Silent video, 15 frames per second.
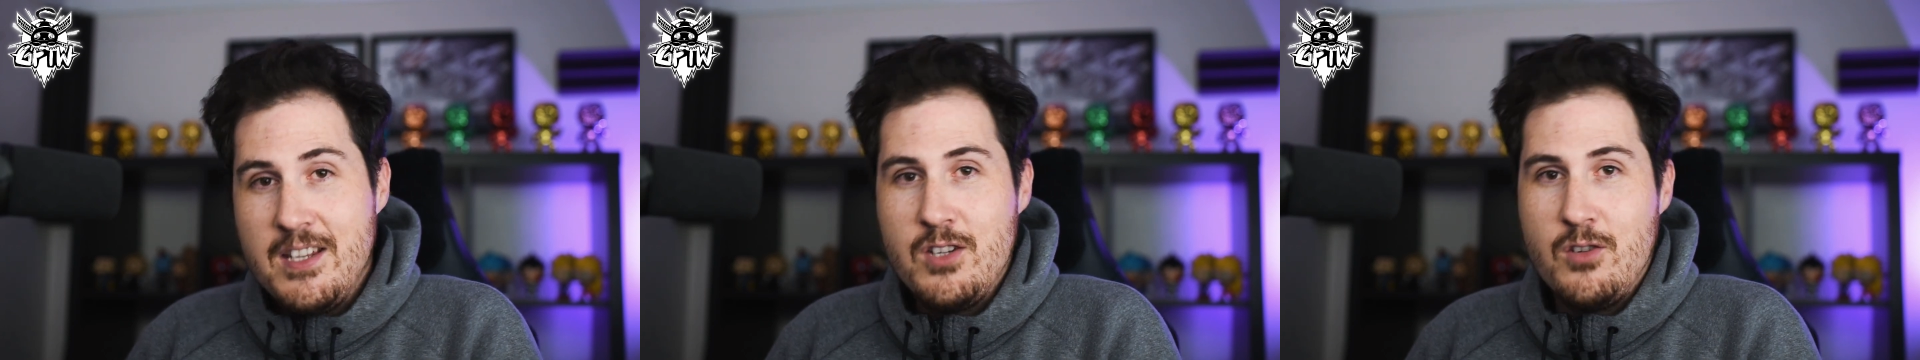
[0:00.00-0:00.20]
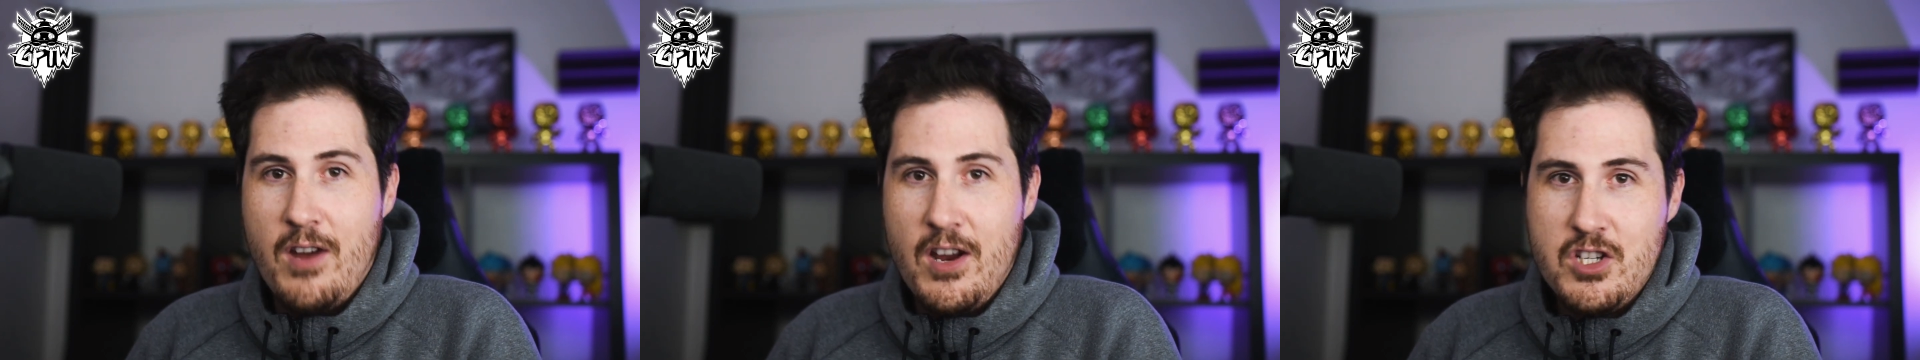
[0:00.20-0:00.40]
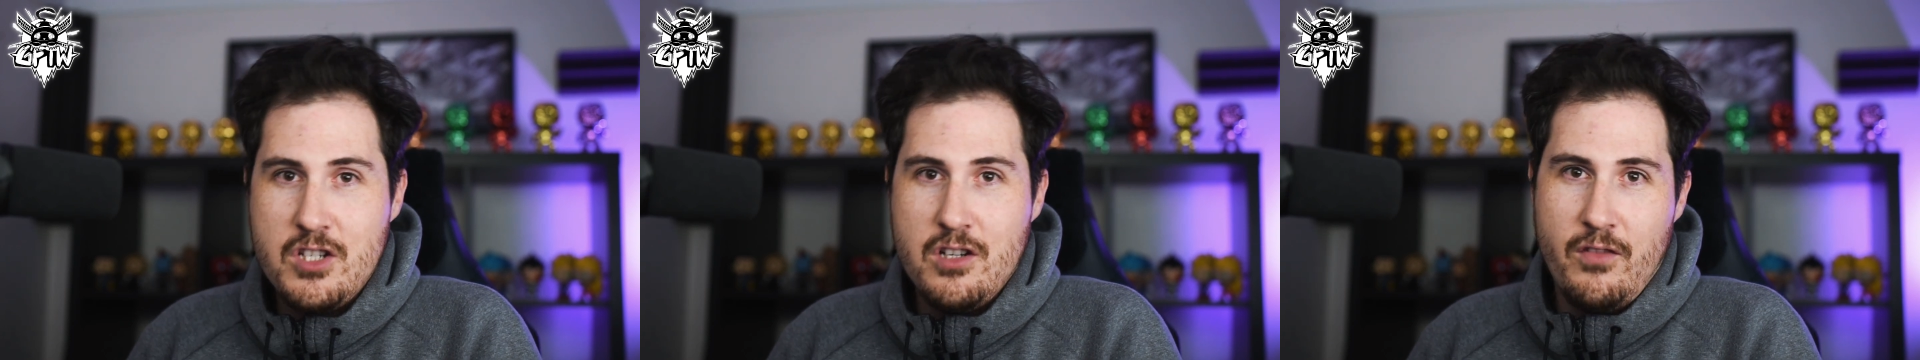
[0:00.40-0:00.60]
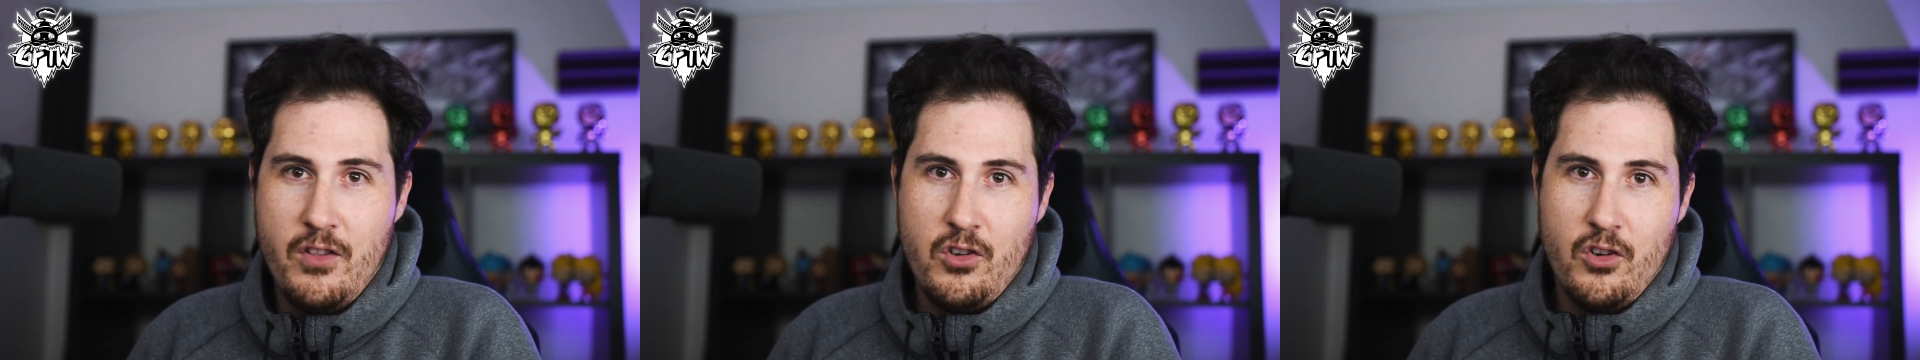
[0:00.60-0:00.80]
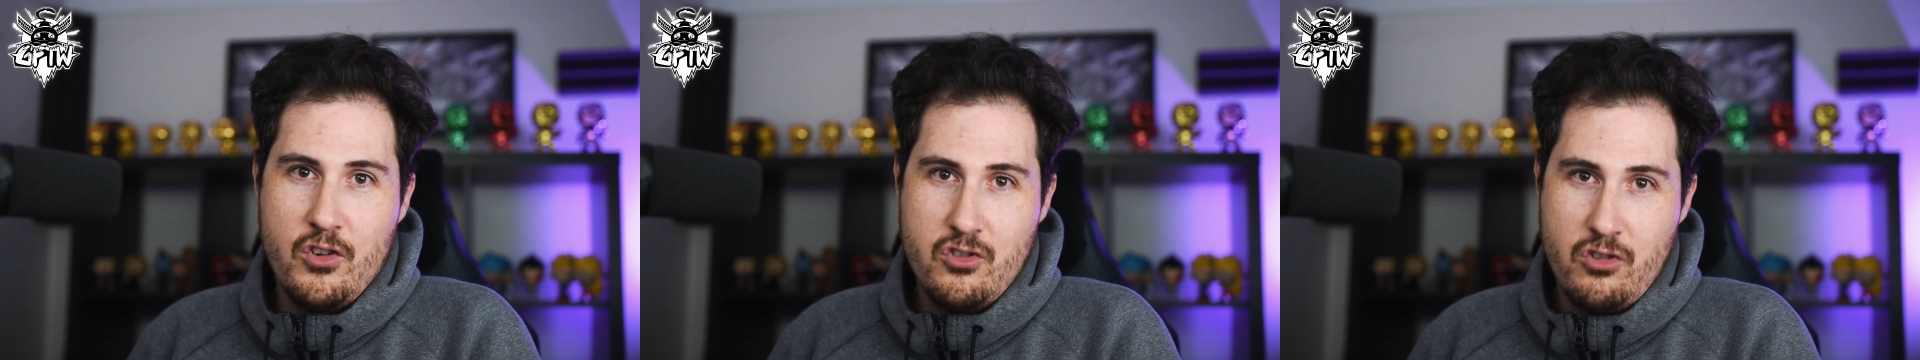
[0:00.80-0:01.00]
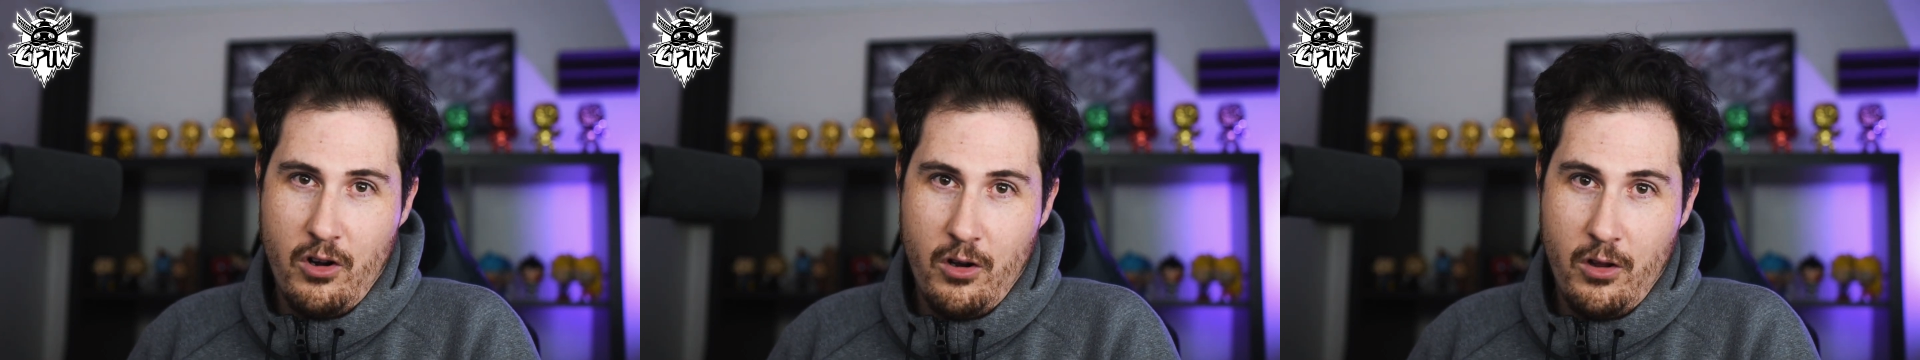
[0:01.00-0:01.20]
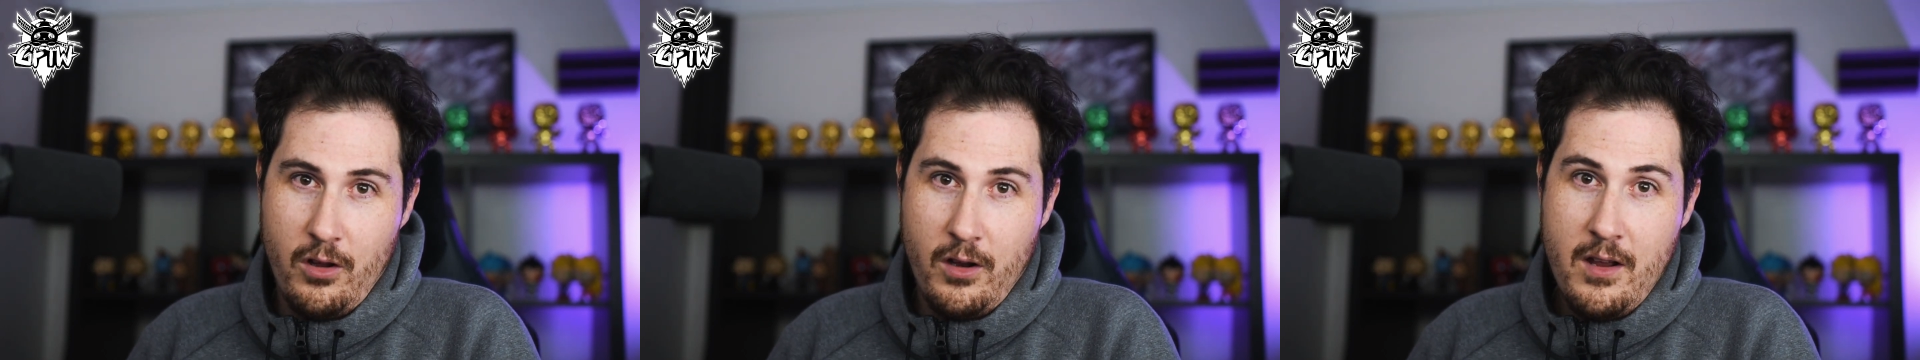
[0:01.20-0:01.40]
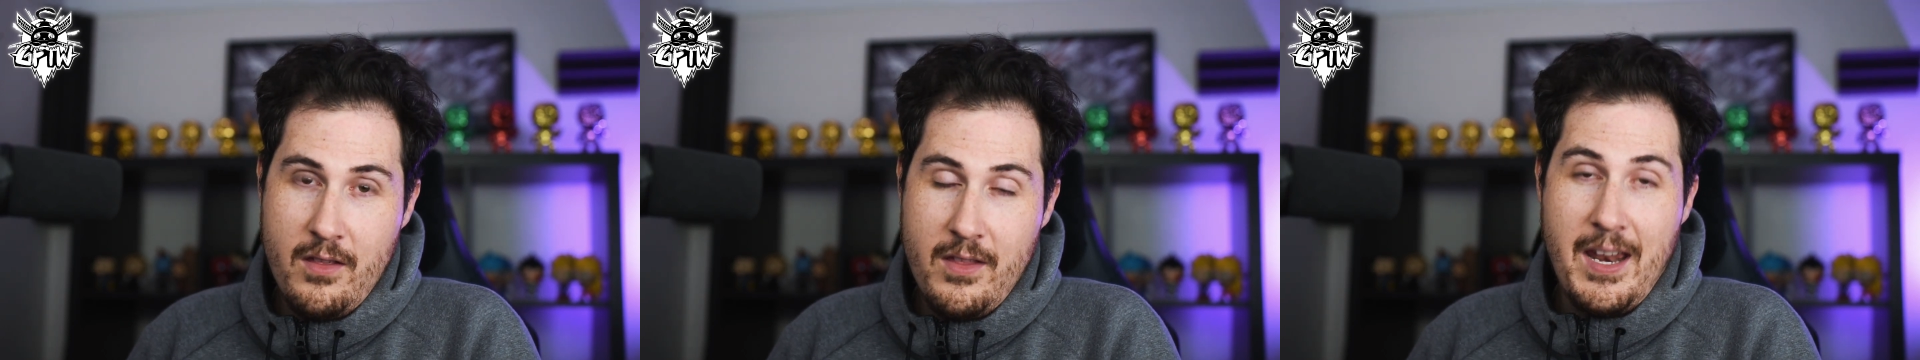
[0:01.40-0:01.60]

iteration of the controller